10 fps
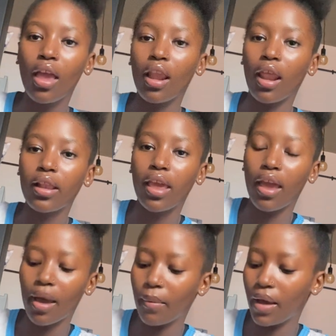
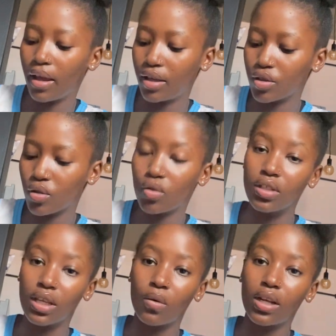and Akeso, because
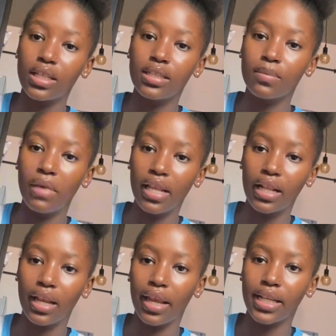that one is
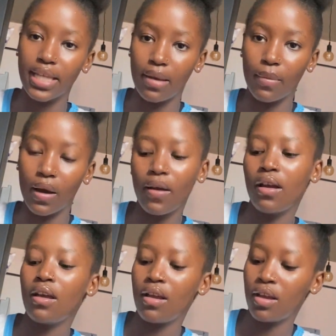Mediclinic Denmark.
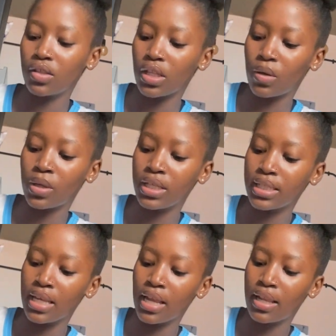So that one is
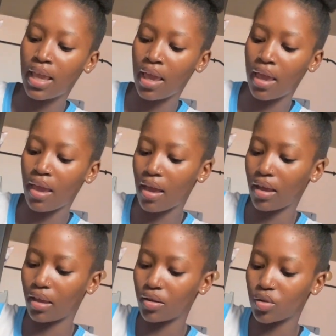Netk
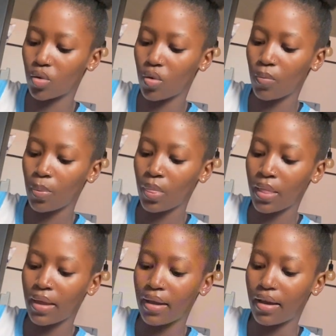Akeso.
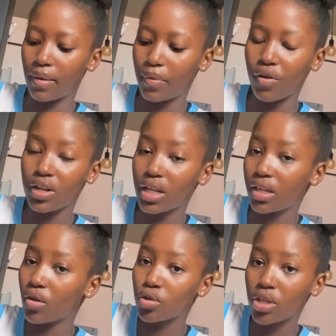Apparently
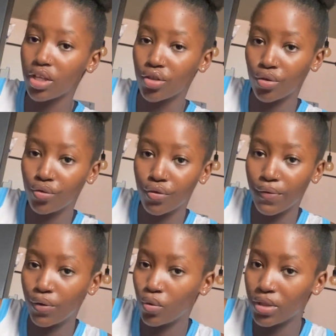it also has good
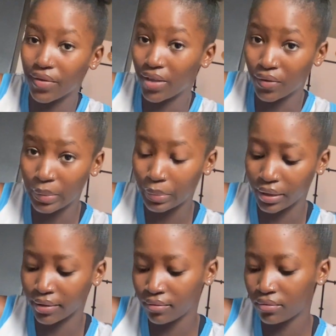reviews. I've never
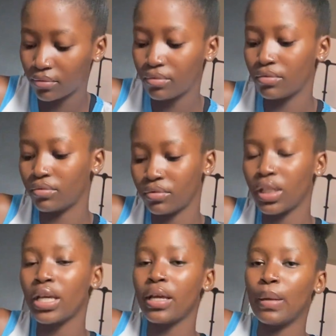been,
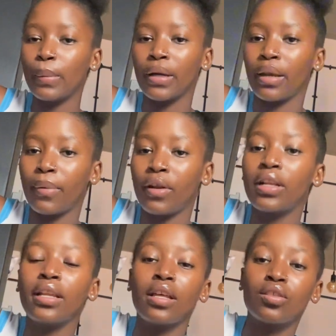but
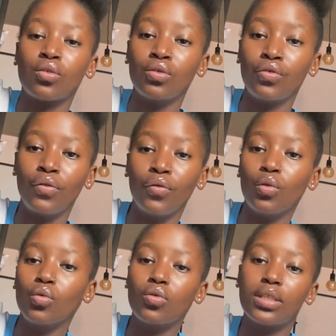apparently it has good
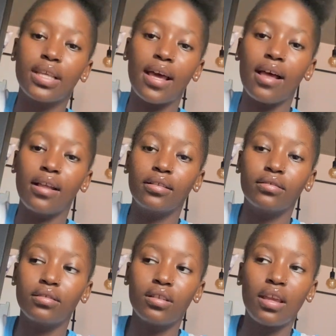reviews. And
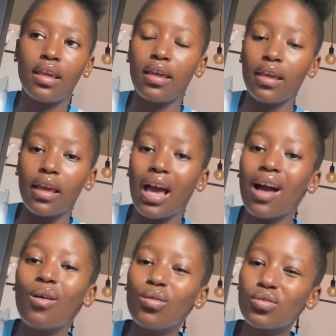yeah,
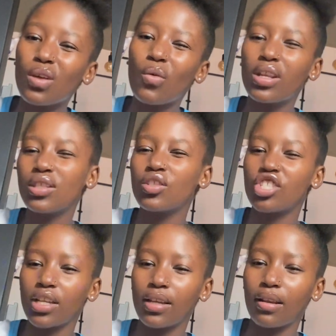I wanted to
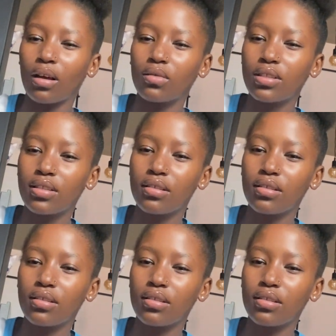check it out,